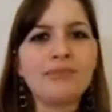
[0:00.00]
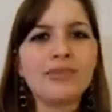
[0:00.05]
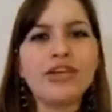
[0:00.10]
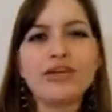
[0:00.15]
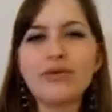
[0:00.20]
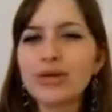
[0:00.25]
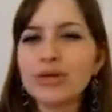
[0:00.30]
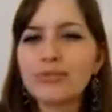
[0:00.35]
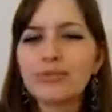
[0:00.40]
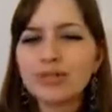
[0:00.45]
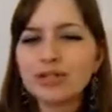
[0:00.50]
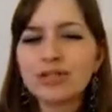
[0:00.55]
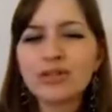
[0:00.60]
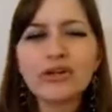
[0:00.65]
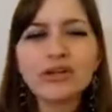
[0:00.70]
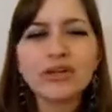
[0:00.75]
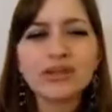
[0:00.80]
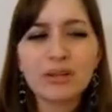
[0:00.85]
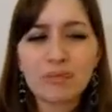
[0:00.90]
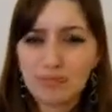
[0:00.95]
You can
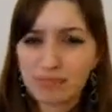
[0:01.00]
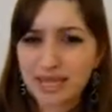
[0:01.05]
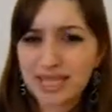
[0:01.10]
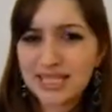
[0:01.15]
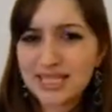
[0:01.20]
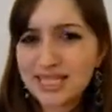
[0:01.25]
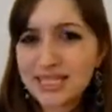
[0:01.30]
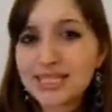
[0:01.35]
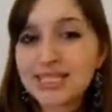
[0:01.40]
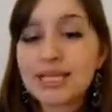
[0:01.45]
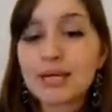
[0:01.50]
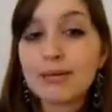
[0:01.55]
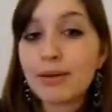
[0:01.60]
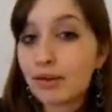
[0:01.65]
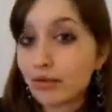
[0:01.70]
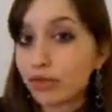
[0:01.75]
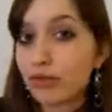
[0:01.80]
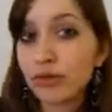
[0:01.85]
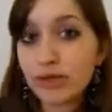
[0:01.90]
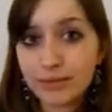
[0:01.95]
learn the basics in
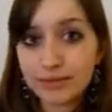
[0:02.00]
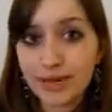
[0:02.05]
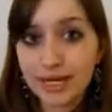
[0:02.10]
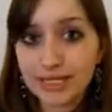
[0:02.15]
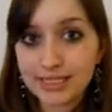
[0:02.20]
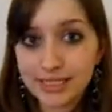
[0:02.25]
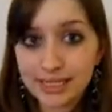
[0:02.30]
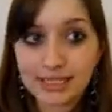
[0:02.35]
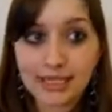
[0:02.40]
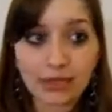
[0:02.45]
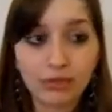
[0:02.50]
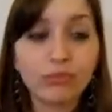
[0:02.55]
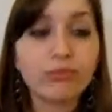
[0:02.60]
about 30 minutes and, like,